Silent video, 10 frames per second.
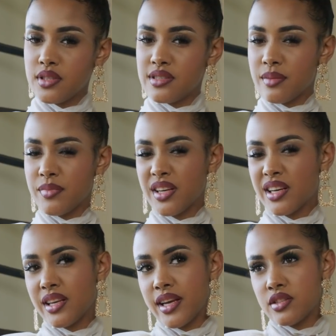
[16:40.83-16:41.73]
it's
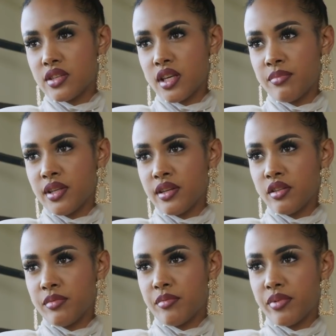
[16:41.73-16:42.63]
something I'd like to keep a
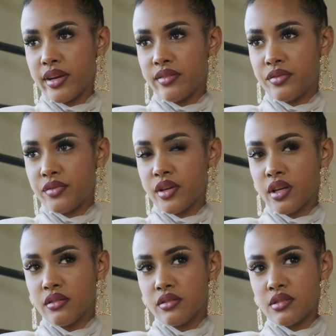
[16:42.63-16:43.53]
little bit private
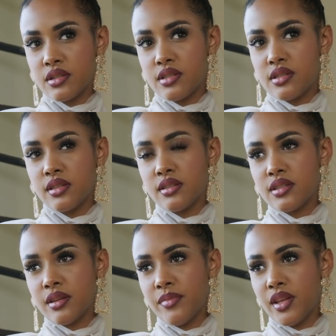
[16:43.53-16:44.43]
for now because it's
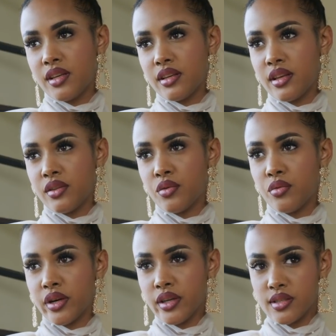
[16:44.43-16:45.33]
still something
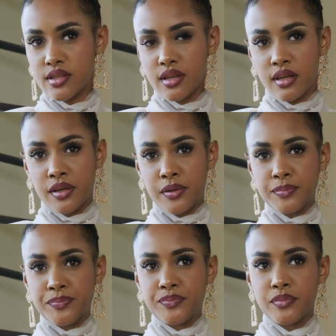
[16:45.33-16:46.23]
in the works.
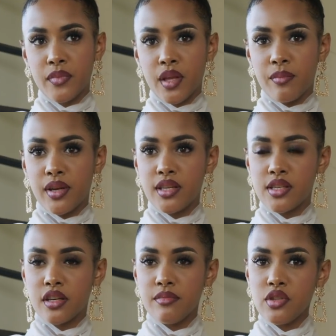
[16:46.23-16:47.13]
But
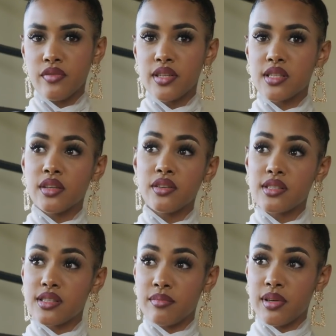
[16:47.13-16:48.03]
in terms of his
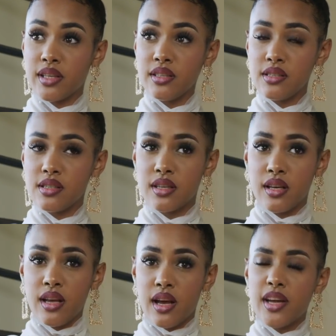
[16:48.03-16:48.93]
other siblings,
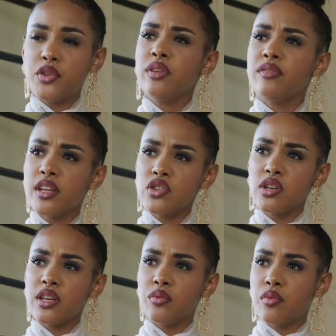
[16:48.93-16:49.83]
I do
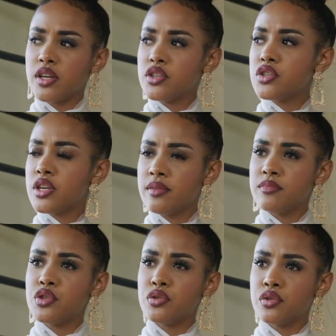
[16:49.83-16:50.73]
eventually want
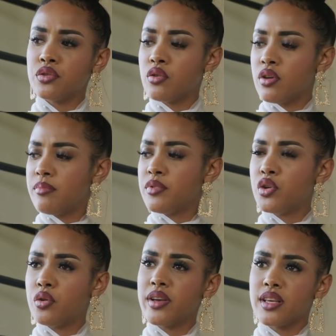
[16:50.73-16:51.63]
him to grow
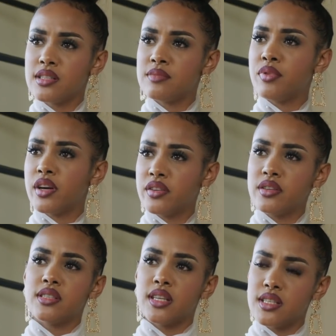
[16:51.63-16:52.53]
up knowing his
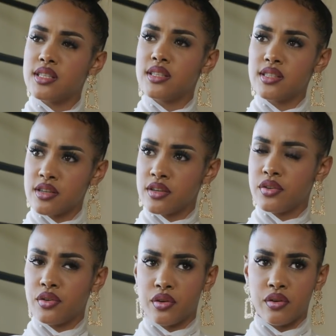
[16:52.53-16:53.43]
brothers and sister,